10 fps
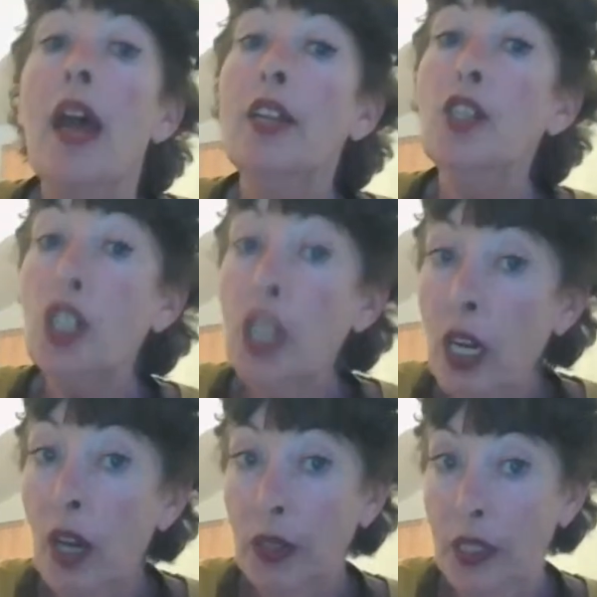and she
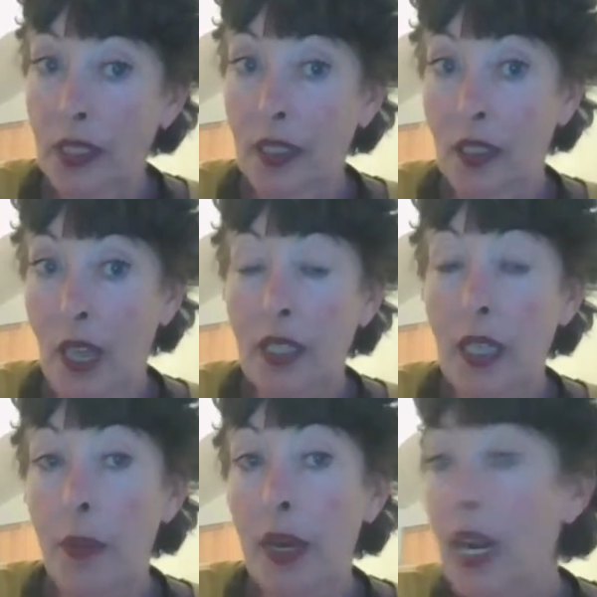goes to
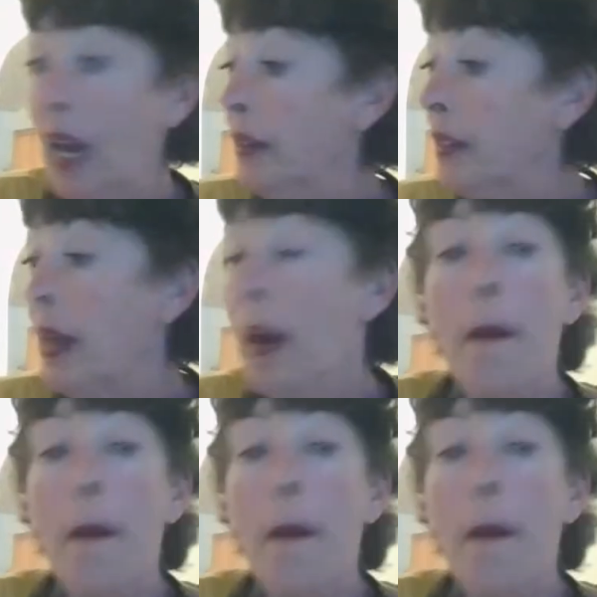somebody else